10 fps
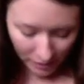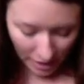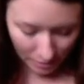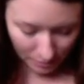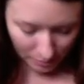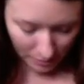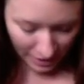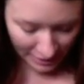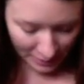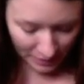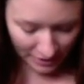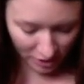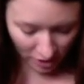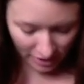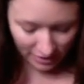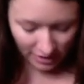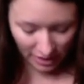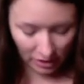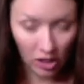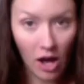And my husband's starting to
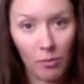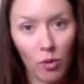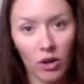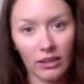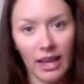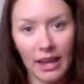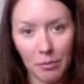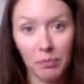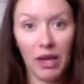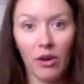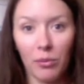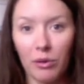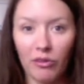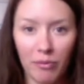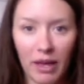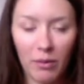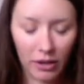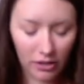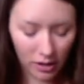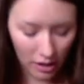see a lot more like bigger movement
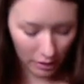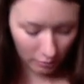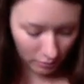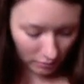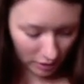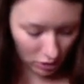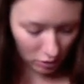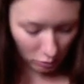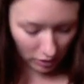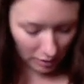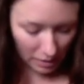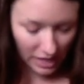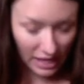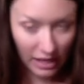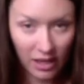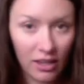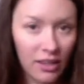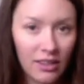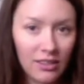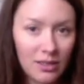where you know, like she's really making
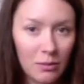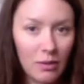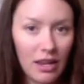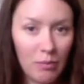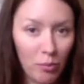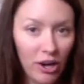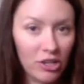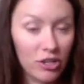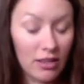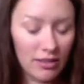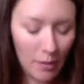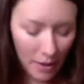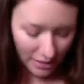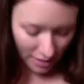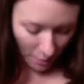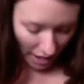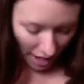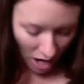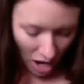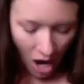some impressions on my stomach.
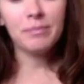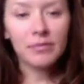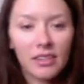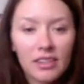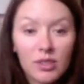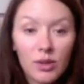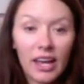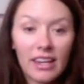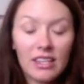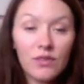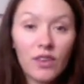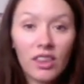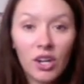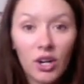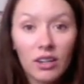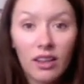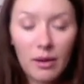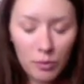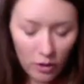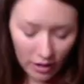So yeah, he's feeling her a
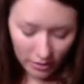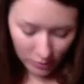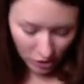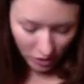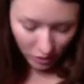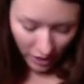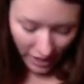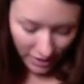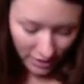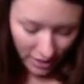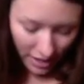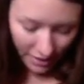lot more, which is great.